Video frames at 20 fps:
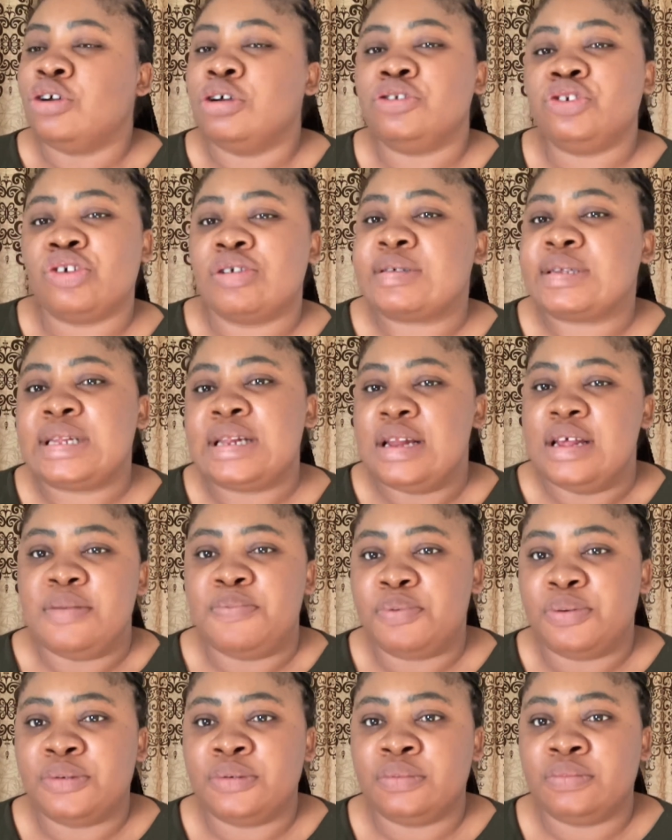just sleep.
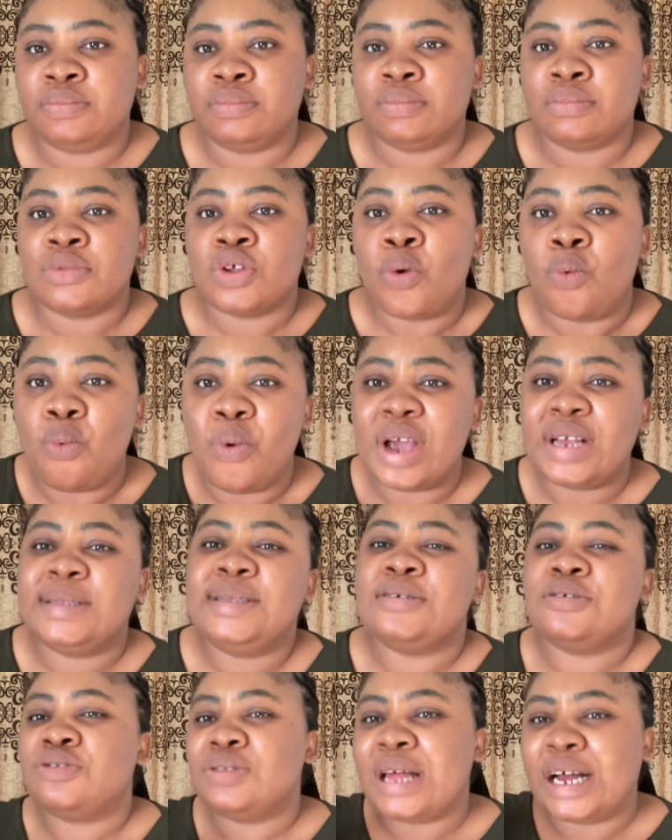Wait
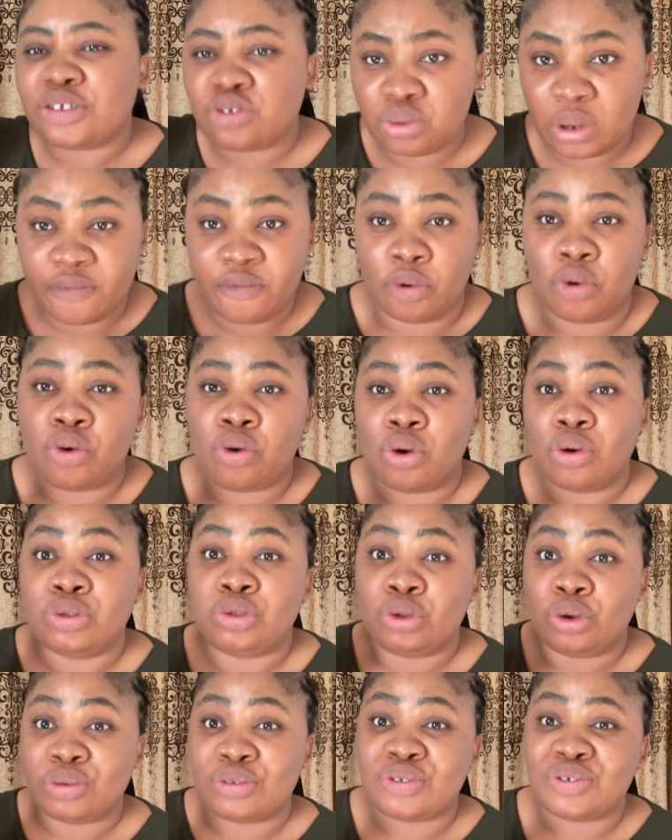till that 12 o'clock
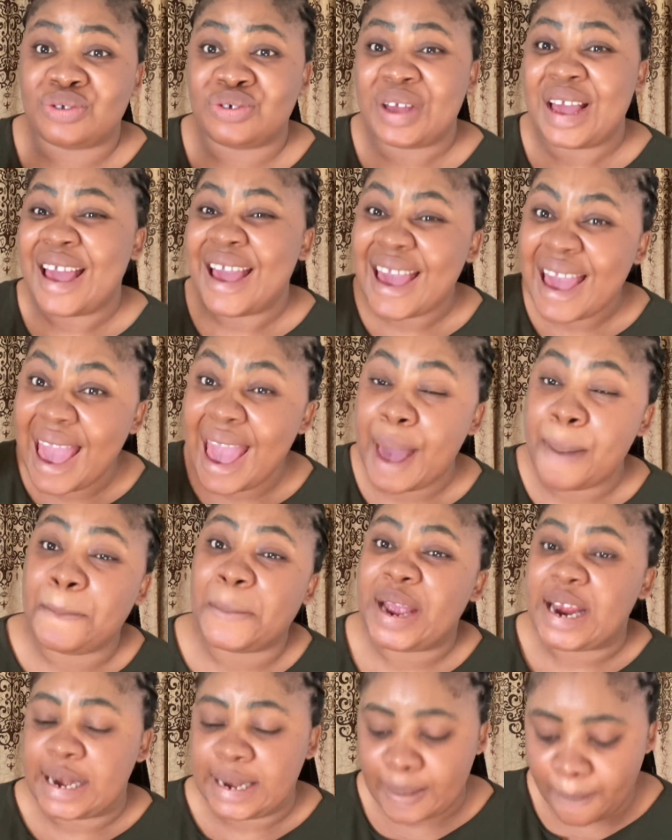dot a.m.
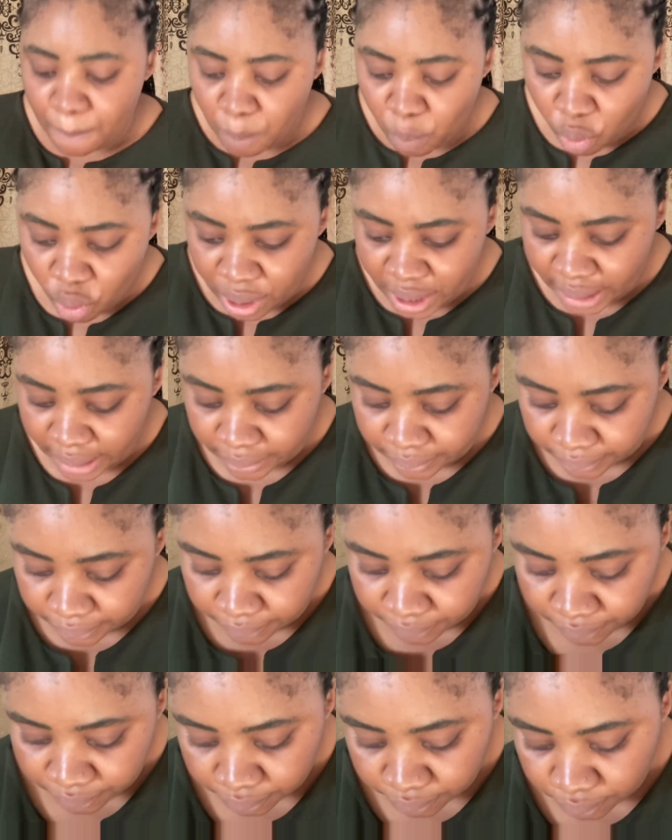in the morning.
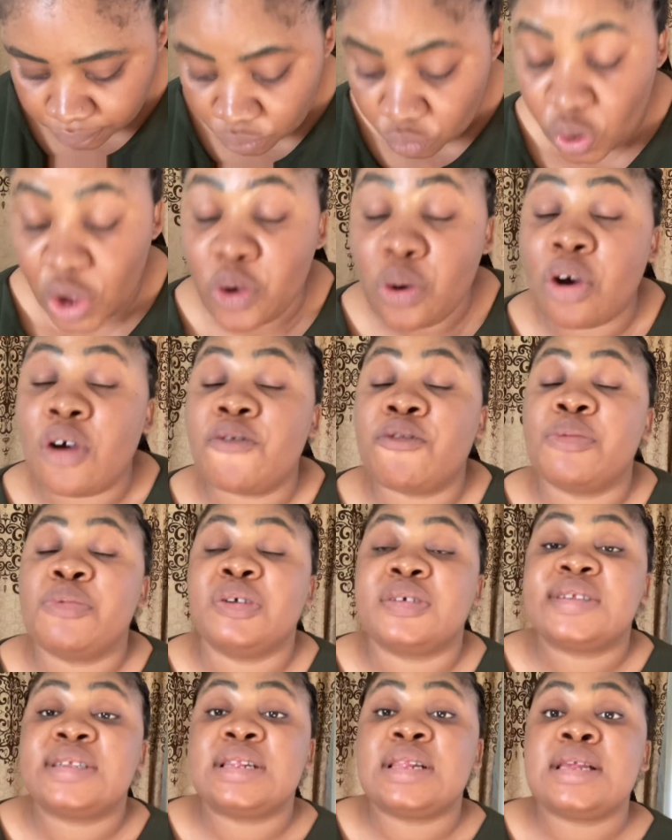When you wake up from
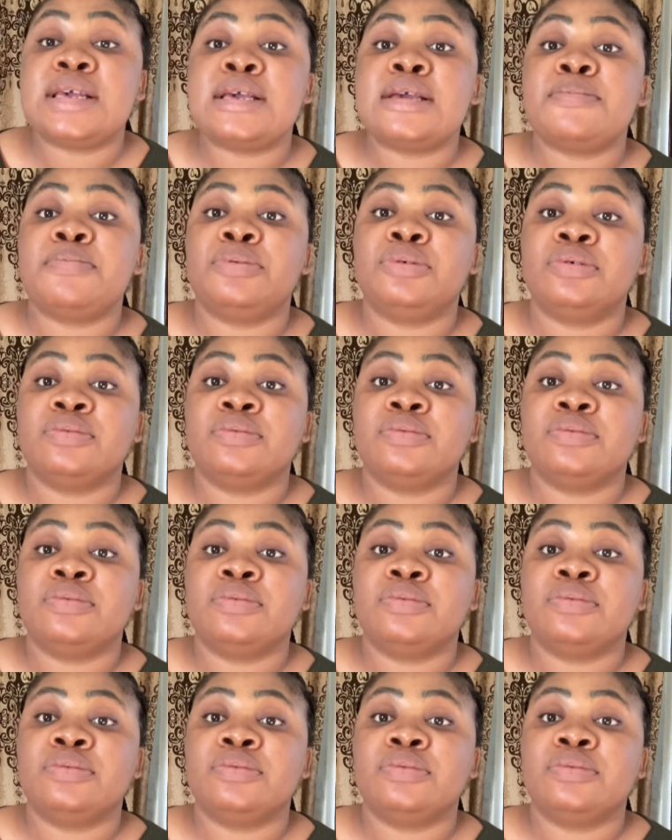your sleep,